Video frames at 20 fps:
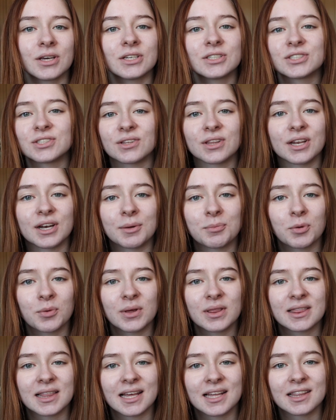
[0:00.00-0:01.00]
So the number
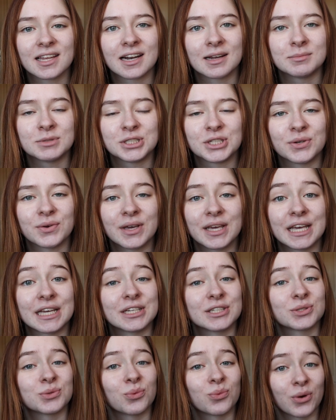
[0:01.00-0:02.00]
one thing that I'm doing
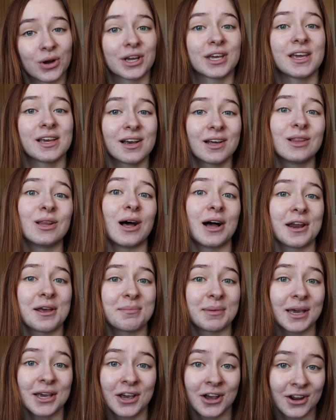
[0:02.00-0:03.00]
is working a lot at
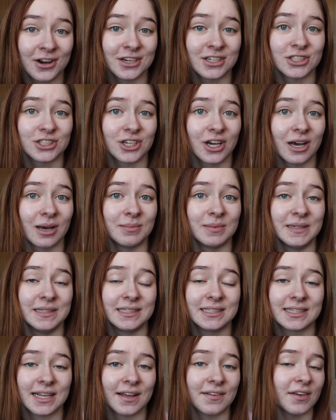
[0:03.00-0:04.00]
my current job and
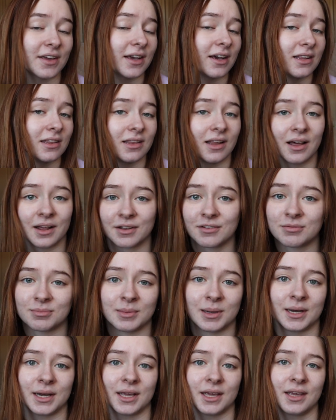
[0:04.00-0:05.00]
saving a lot of
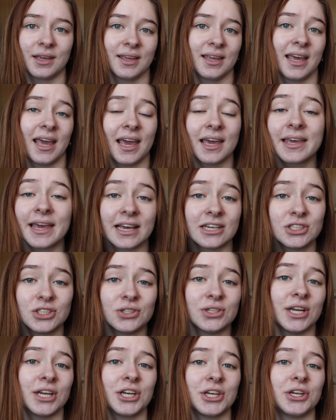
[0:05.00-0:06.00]
money. In case you
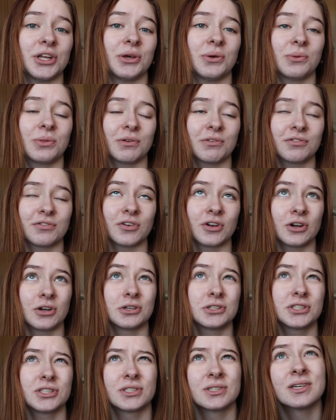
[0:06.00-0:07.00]
didn't know, the
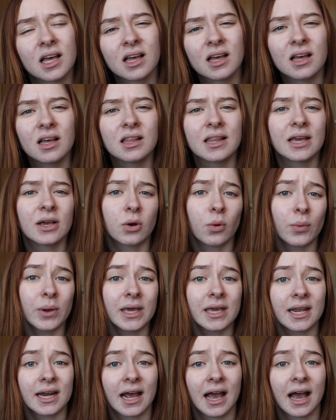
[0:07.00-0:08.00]
first
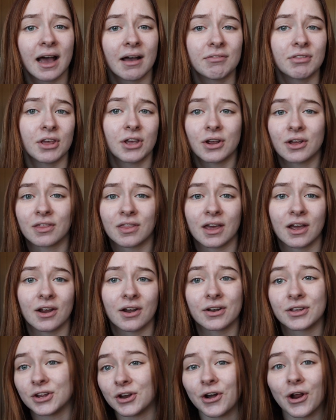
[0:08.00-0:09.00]
week and a half that you're there,
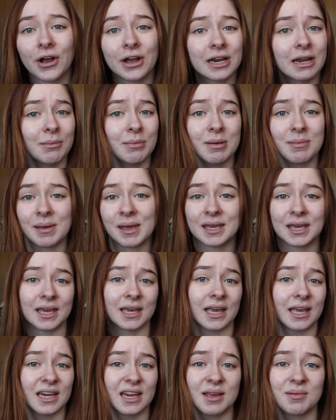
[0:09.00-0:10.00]
you're not going to be making
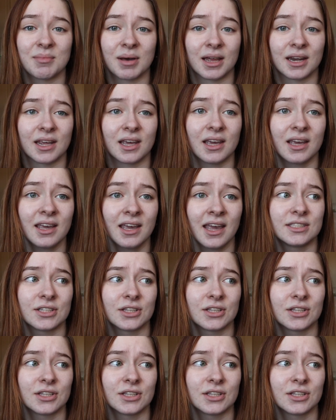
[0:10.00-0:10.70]
any money.